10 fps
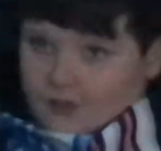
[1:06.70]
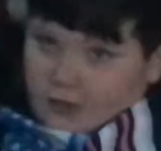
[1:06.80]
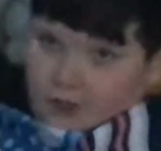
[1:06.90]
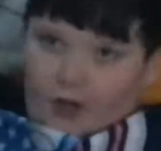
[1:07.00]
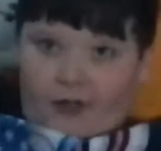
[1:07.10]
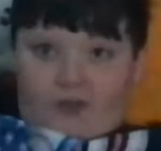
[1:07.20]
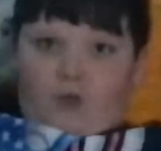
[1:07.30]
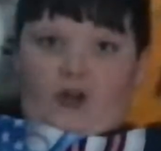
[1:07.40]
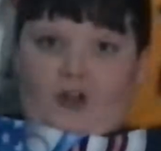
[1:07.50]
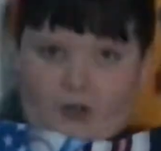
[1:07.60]
Yeah, he's
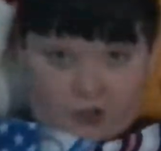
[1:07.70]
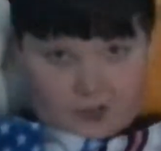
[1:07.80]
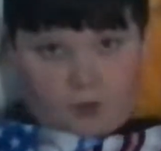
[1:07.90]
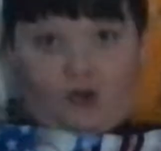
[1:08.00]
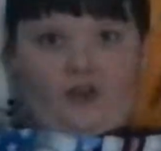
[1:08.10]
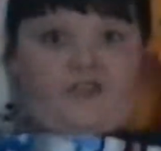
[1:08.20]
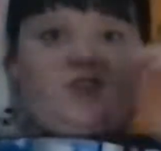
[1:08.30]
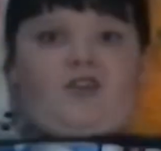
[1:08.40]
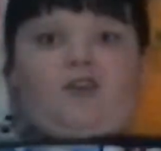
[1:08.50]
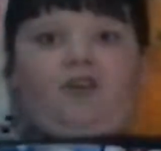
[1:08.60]
pretty good at sports,
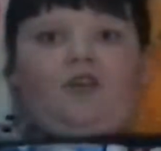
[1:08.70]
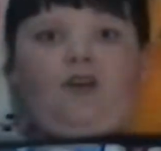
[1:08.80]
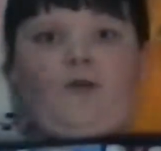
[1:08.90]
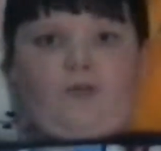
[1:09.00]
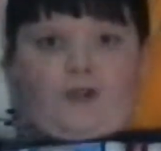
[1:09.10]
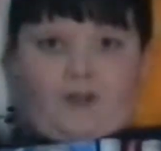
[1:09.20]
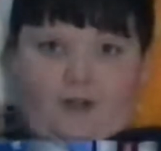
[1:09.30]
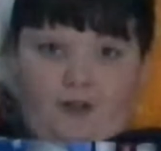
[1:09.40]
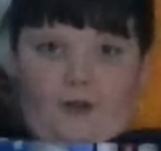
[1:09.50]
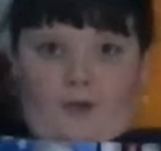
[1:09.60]
and I'm pretty
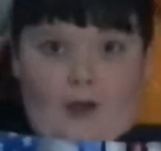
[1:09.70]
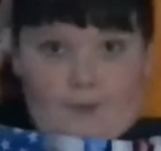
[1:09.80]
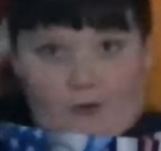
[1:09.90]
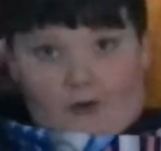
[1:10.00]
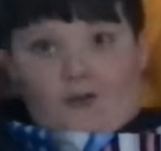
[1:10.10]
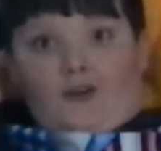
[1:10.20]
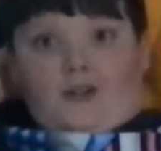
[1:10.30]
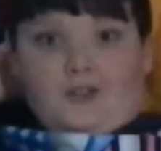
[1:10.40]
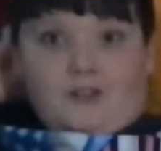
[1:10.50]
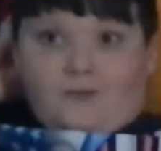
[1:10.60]
good at
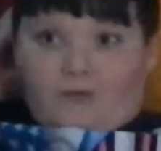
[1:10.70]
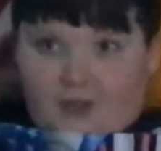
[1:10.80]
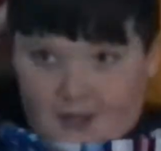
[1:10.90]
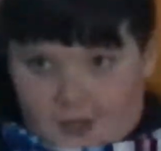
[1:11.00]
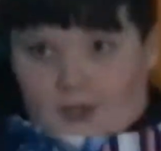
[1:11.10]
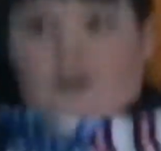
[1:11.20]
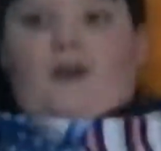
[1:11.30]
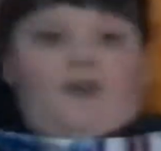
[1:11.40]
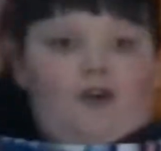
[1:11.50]
popularity. And, oh